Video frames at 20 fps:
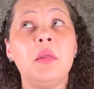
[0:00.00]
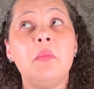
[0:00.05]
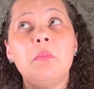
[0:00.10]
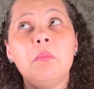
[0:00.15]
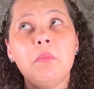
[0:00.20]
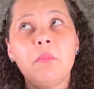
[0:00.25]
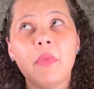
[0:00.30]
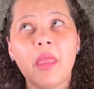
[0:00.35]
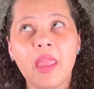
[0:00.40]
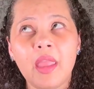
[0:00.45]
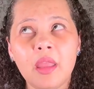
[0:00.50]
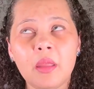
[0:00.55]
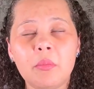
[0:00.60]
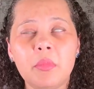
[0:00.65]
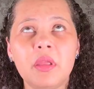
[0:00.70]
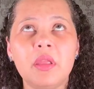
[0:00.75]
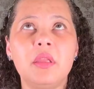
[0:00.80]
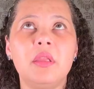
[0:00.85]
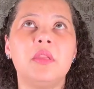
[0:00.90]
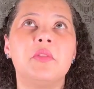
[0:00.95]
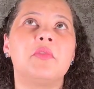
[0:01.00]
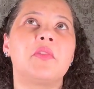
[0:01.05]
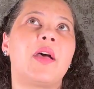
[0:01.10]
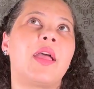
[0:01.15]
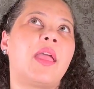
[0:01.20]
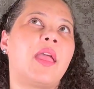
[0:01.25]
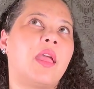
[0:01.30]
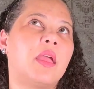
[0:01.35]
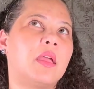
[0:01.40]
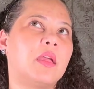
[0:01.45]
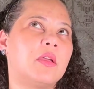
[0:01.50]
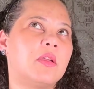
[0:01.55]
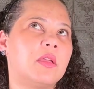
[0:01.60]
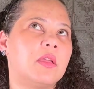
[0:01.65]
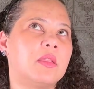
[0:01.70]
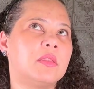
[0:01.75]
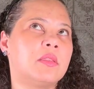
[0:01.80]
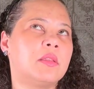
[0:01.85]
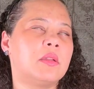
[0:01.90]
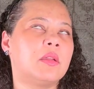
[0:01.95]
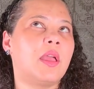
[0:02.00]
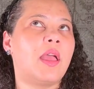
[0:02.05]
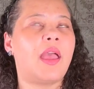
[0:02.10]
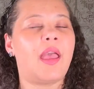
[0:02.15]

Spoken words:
Maybe if I had